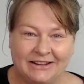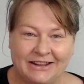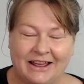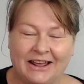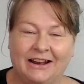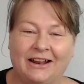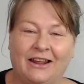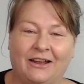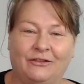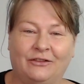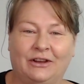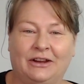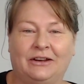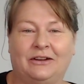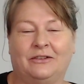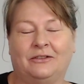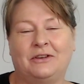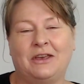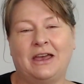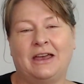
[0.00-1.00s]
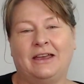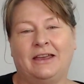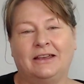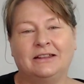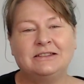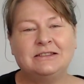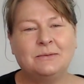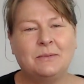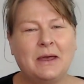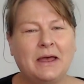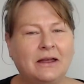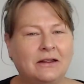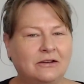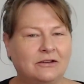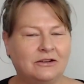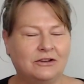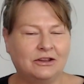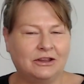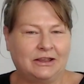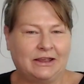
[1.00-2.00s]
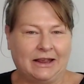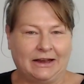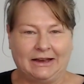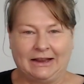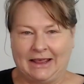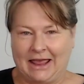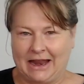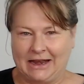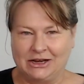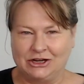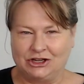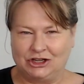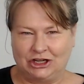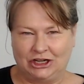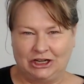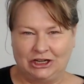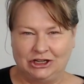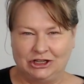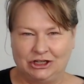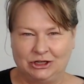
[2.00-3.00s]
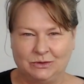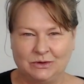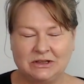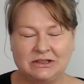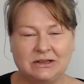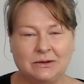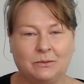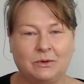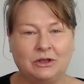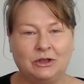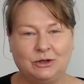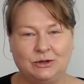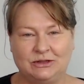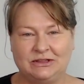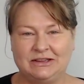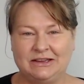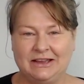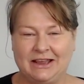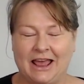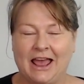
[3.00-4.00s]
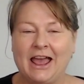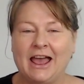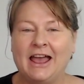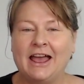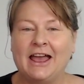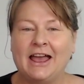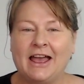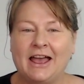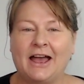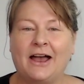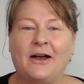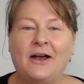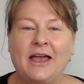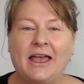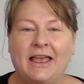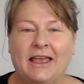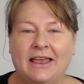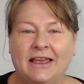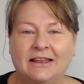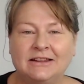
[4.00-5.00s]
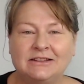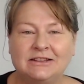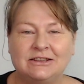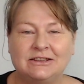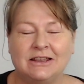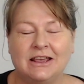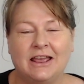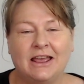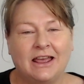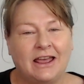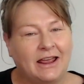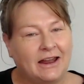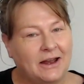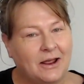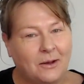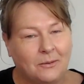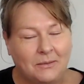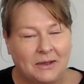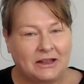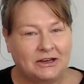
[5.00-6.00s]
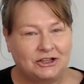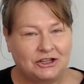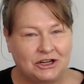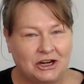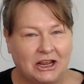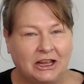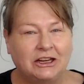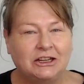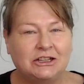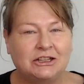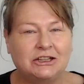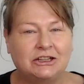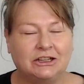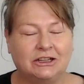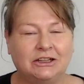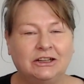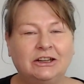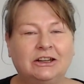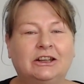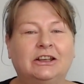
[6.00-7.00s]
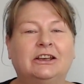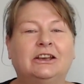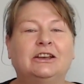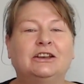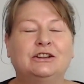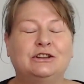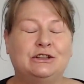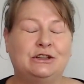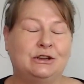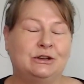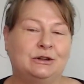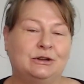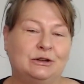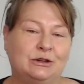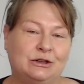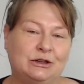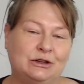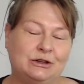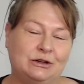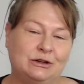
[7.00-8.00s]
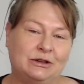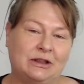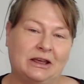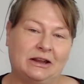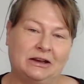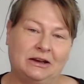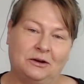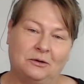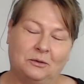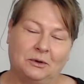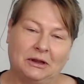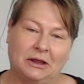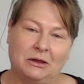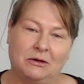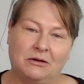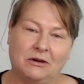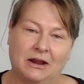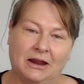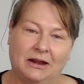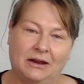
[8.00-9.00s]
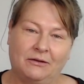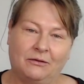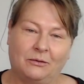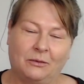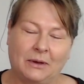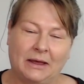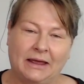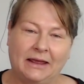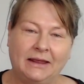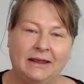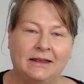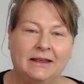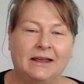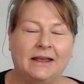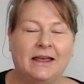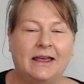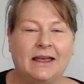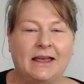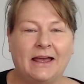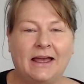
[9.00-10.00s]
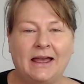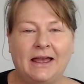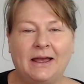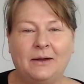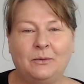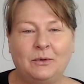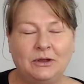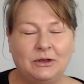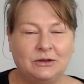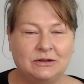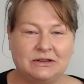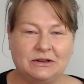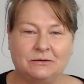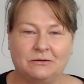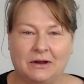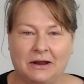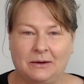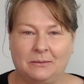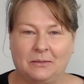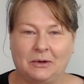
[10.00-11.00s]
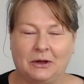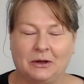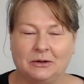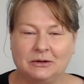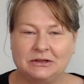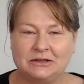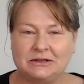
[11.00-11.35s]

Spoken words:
They love it. Okay, it's about getting energy into us, and we're using our hands and our imagination to do that in a really creative way. And we're using rainbows.